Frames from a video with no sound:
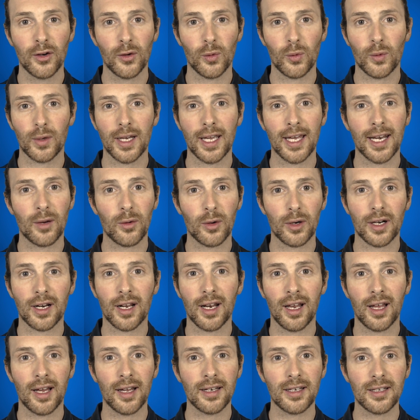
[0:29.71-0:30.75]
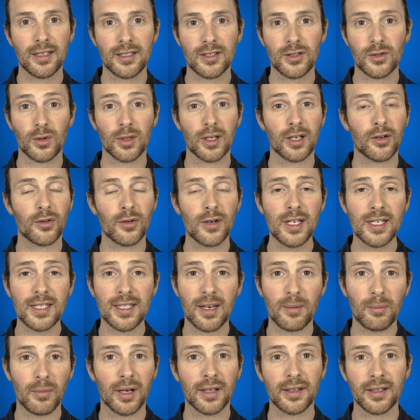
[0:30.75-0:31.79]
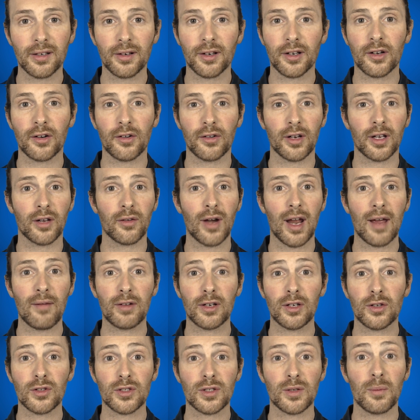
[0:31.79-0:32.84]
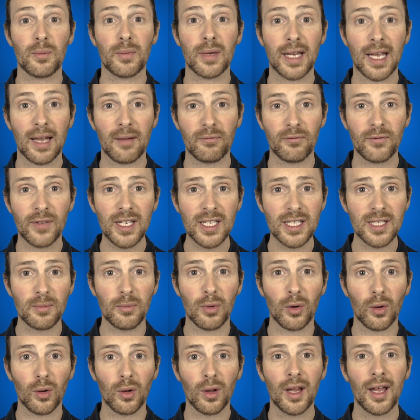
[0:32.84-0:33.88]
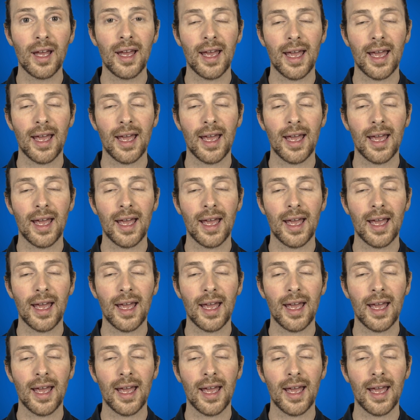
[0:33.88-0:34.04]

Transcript: we get our clients to increase their monthly recurring revenues, become visible,